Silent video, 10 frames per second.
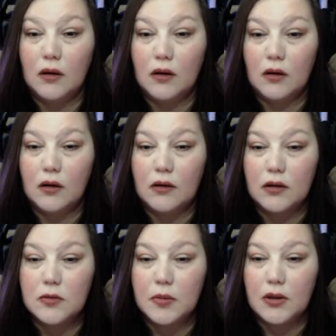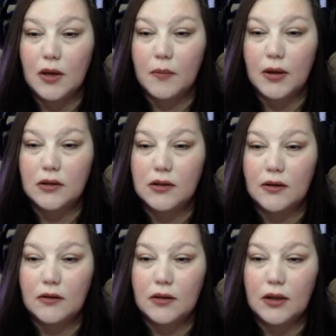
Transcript: Uh, let's put that back down